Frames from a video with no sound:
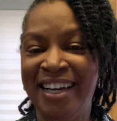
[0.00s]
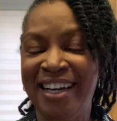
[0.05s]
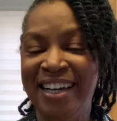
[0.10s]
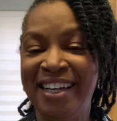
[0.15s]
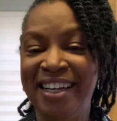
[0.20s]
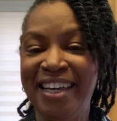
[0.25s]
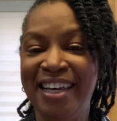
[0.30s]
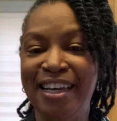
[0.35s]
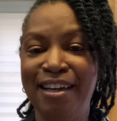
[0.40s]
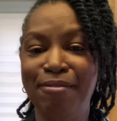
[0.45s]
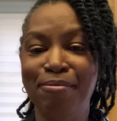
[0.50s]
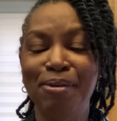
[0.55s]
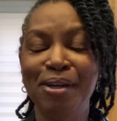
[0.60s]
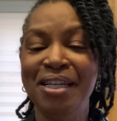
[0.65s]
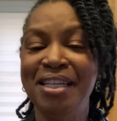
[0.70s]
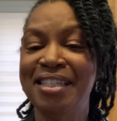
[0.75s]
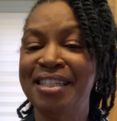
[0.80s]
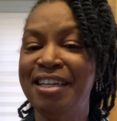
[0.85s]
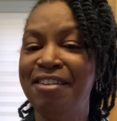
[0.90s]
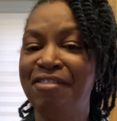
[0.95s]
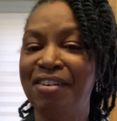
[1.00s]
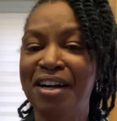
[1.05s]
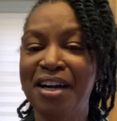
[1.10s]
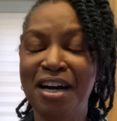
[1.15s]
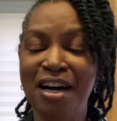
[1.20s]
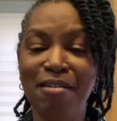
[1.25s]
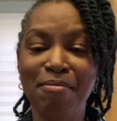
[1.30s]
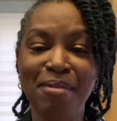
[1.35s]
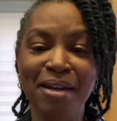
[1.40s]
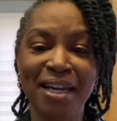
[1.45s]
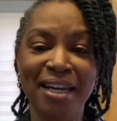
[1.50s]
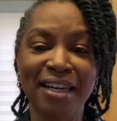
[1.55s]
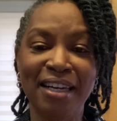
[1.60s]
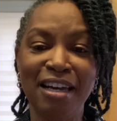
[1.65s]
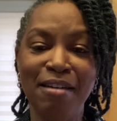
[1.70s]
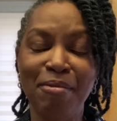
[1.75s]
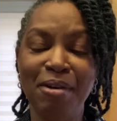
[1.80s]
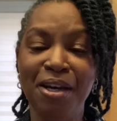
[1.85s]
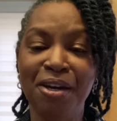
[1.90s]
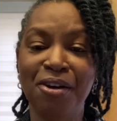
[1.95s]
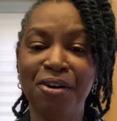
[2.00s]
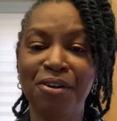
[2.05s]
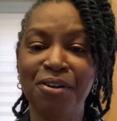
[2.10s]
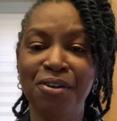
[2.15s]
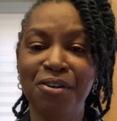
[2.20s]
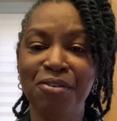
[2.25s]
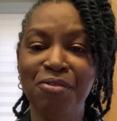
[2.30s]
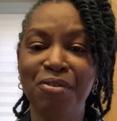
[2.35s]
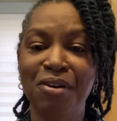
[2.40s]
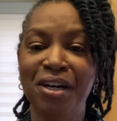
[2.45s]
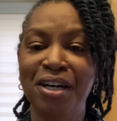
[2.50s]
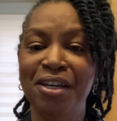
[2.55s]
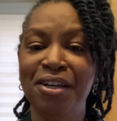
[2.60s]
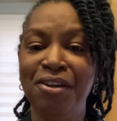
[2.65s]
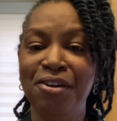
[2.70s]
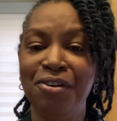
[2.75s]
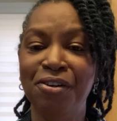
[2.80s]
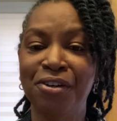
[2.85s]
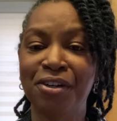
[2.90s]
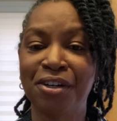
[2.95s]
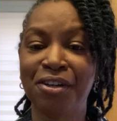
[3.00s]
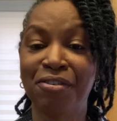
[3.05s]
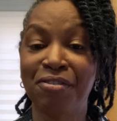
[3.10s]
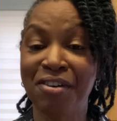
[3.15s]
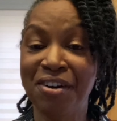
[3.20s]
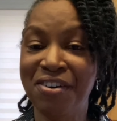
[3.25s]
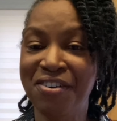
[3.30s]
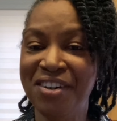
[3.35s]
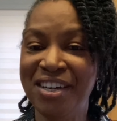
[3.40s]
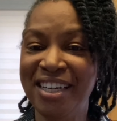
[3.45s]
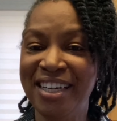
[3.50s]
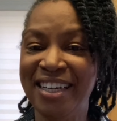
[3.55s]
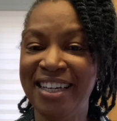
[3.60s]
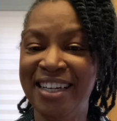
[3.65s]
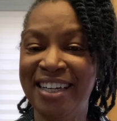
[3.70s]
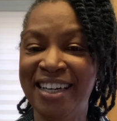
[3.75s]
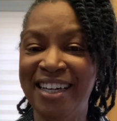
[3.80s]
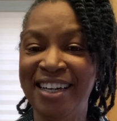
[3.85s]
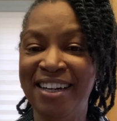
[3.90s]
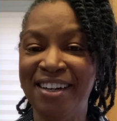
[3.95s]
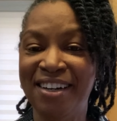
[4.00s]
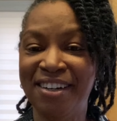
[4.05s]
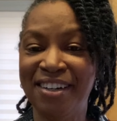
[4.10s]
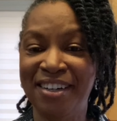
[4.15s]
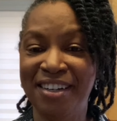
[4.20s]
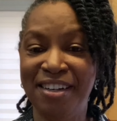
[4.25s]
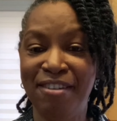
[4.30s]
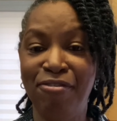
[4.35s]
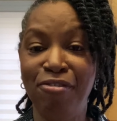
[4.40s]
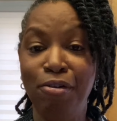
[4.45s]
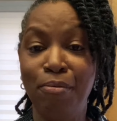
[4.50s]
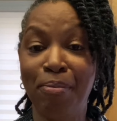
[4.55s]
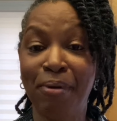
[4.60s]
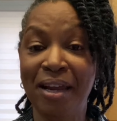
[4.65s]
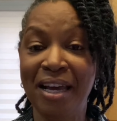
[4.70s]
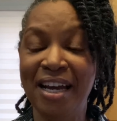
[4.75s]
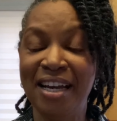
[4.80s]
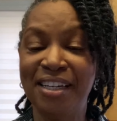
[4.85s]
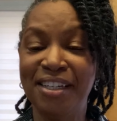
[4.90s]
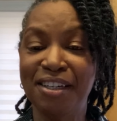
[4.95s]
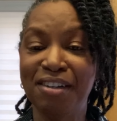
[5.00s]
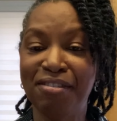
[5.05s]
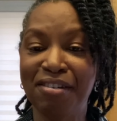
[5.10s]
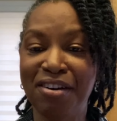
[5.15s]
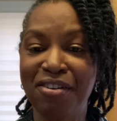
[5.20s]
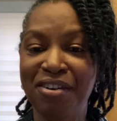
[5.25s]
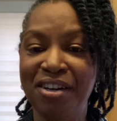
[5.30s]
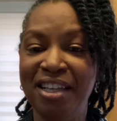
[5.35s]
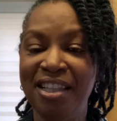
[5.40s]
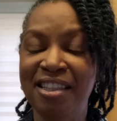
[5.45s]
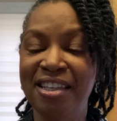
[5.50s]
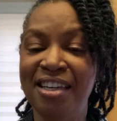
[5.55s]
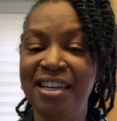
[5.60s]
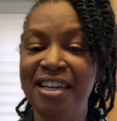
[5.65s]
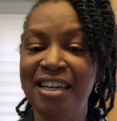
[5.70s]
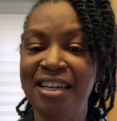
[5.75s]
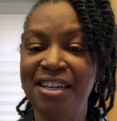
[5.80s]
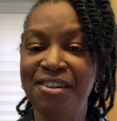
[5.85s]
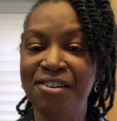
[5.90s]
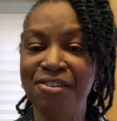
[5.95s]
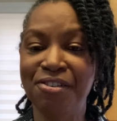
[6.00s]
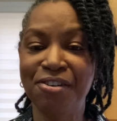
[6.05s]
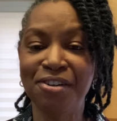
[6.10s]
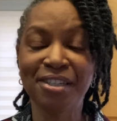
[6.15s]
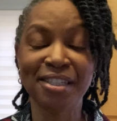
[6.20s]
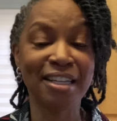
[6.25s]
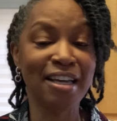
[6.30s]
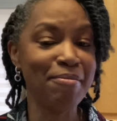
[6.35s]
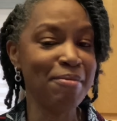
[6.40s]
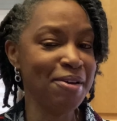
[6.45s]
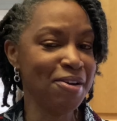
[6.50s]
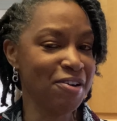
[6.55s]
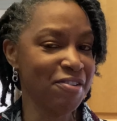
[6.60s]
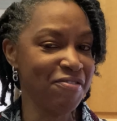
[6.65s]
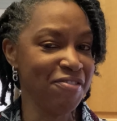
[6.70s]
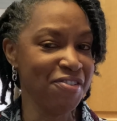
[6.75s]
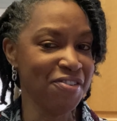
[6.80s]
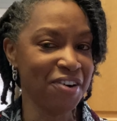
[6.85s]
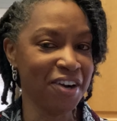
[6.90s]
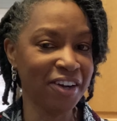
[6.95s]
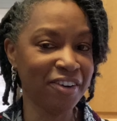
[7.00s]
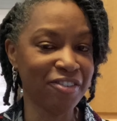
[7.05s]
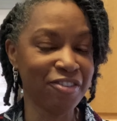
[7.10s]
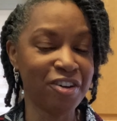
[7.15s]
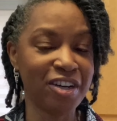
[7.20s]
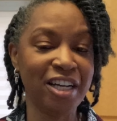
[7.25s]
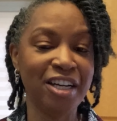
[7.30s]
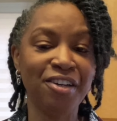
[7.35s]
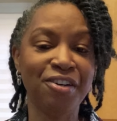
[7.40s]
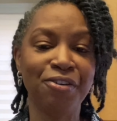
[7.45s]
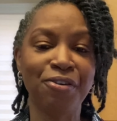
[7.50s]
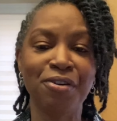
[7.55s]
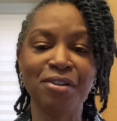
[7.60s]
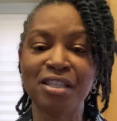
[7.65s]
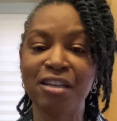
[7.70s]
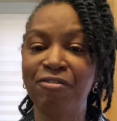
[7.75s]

Again, please leave a comment. Let me know what you are growing if you plan to grow anything indoors, let me know if you are growing indoors.